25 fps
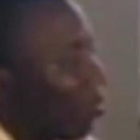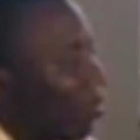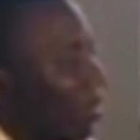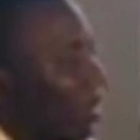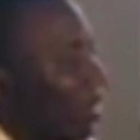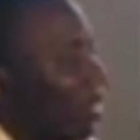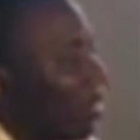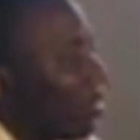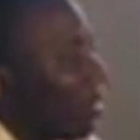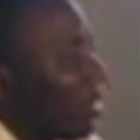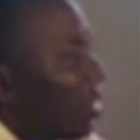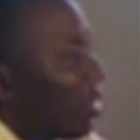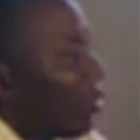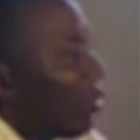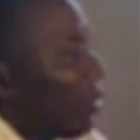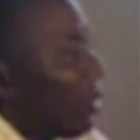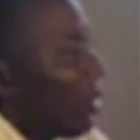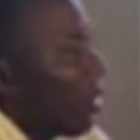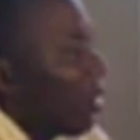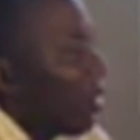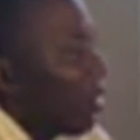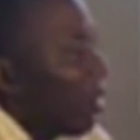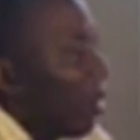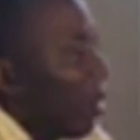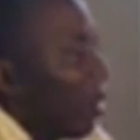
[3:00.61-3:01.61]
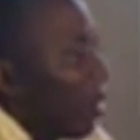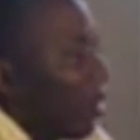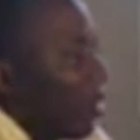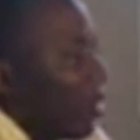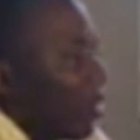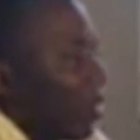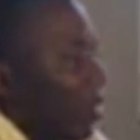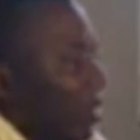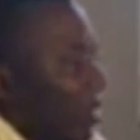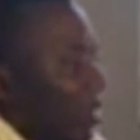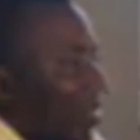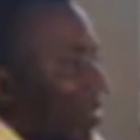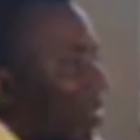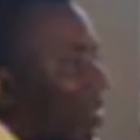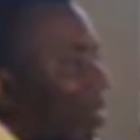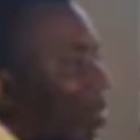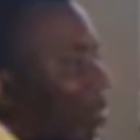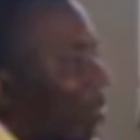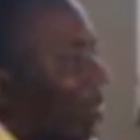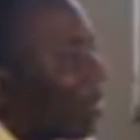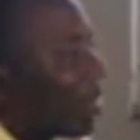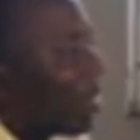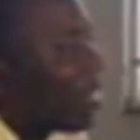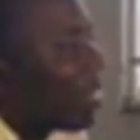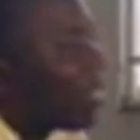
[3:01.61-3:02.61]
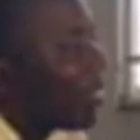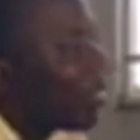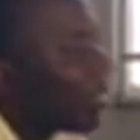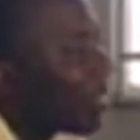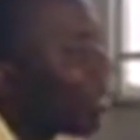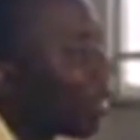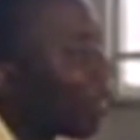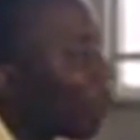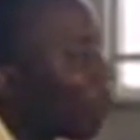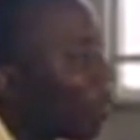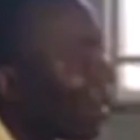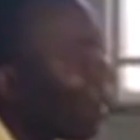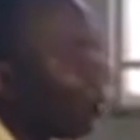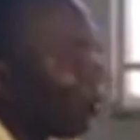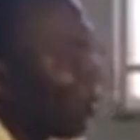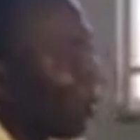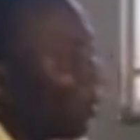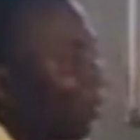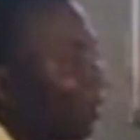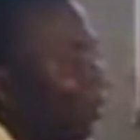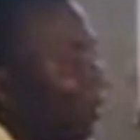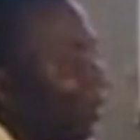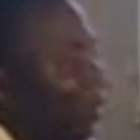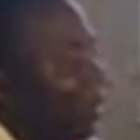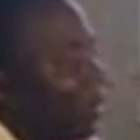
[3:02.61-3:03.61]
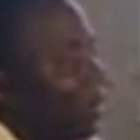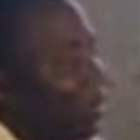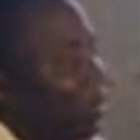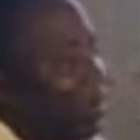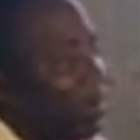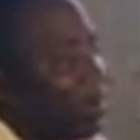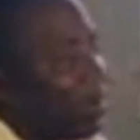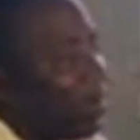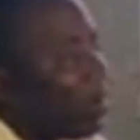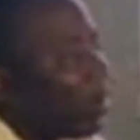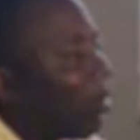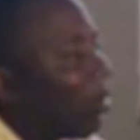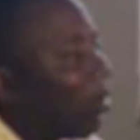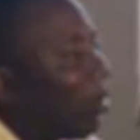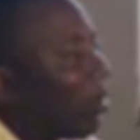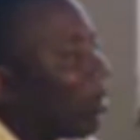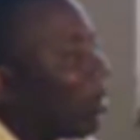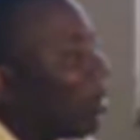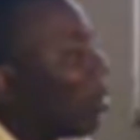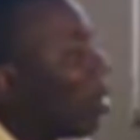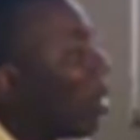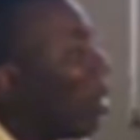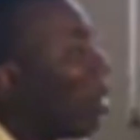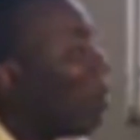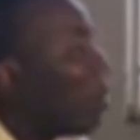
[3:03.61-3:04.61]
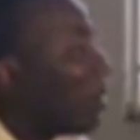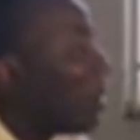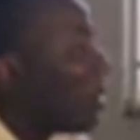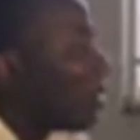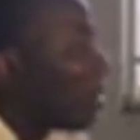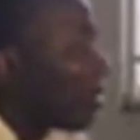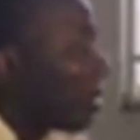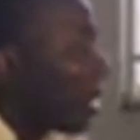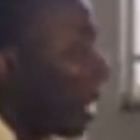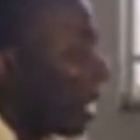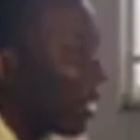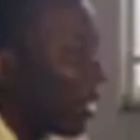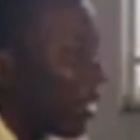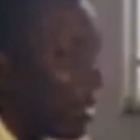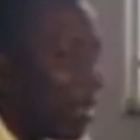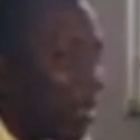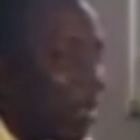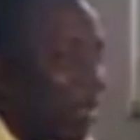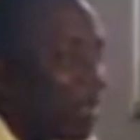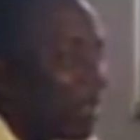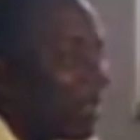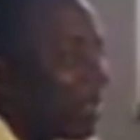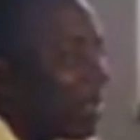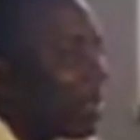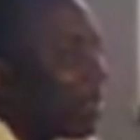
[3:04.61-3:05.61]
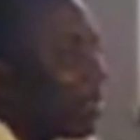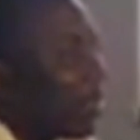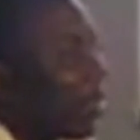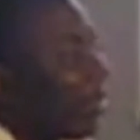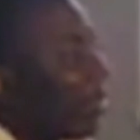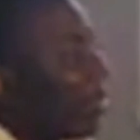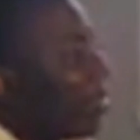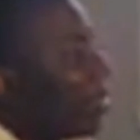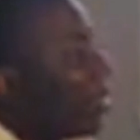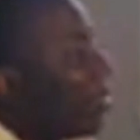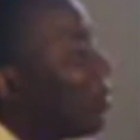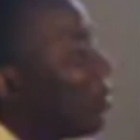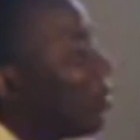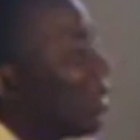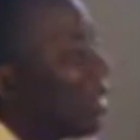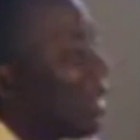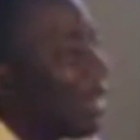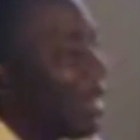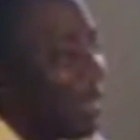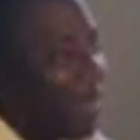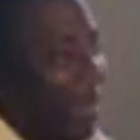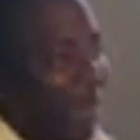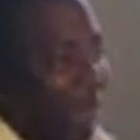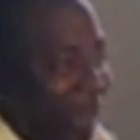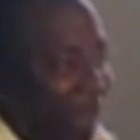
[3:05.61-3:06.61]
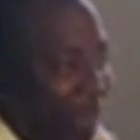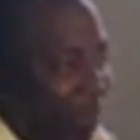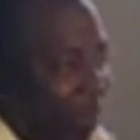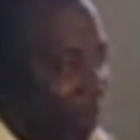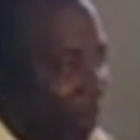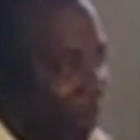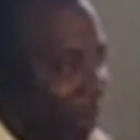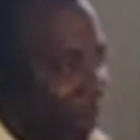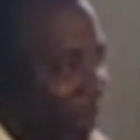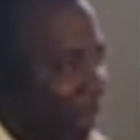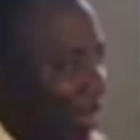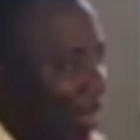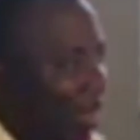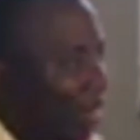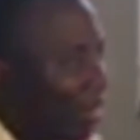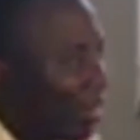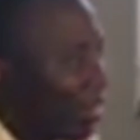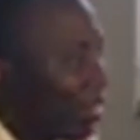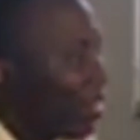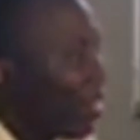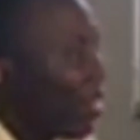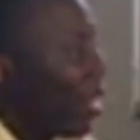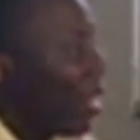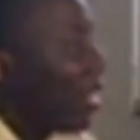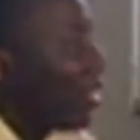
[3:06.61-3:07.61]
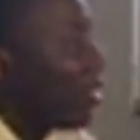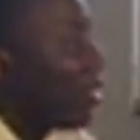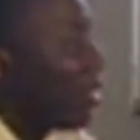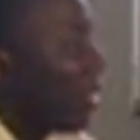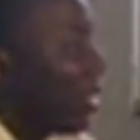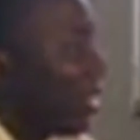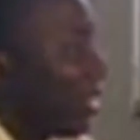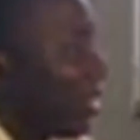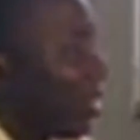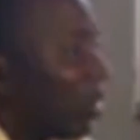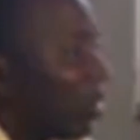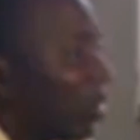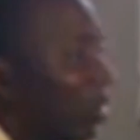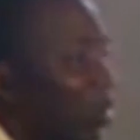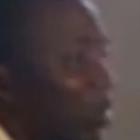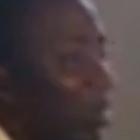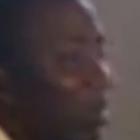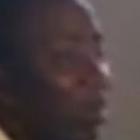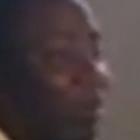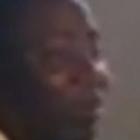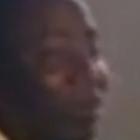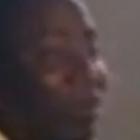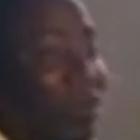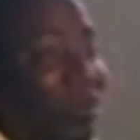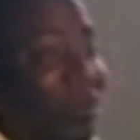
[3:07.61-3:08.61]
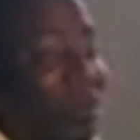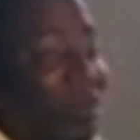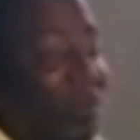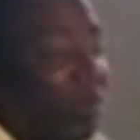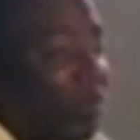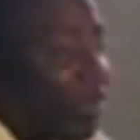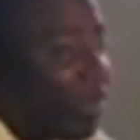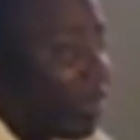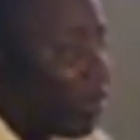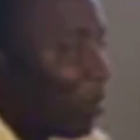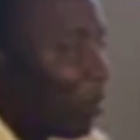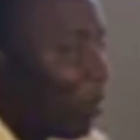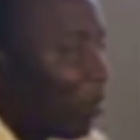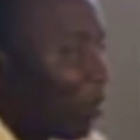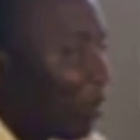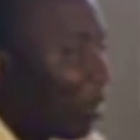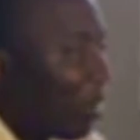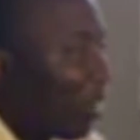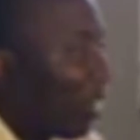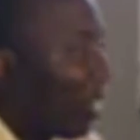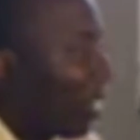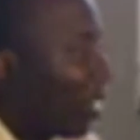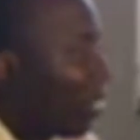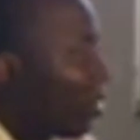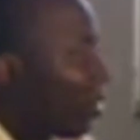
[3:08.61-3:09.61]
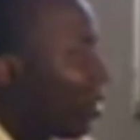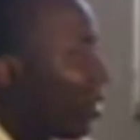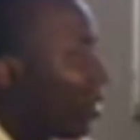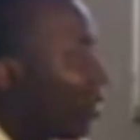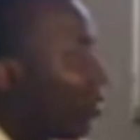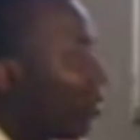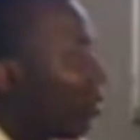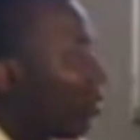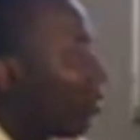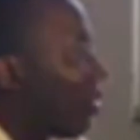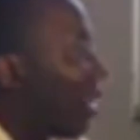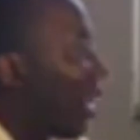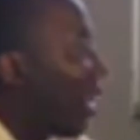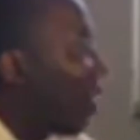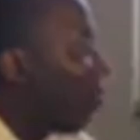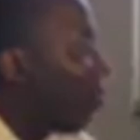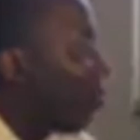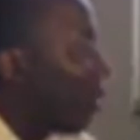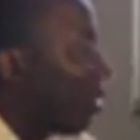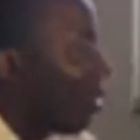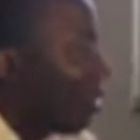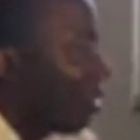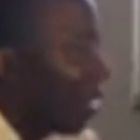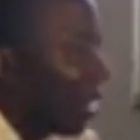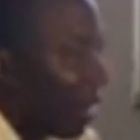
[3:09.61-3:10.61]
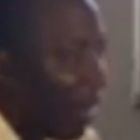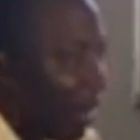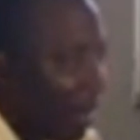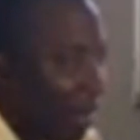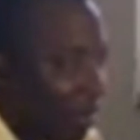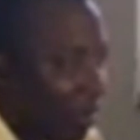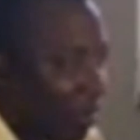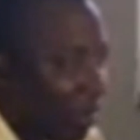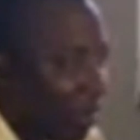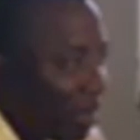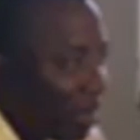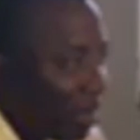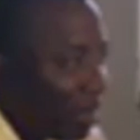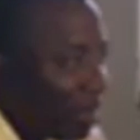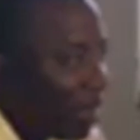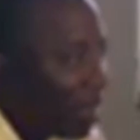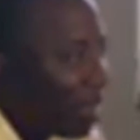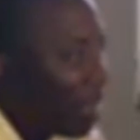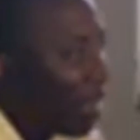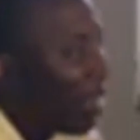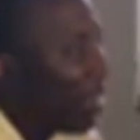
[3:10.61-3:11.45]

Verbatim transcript: But it's not about us, it's not about Nigerian people. So don't be distracted, don't even get carried away by it. I'll tell you, a few months before the election, they will have more realignment.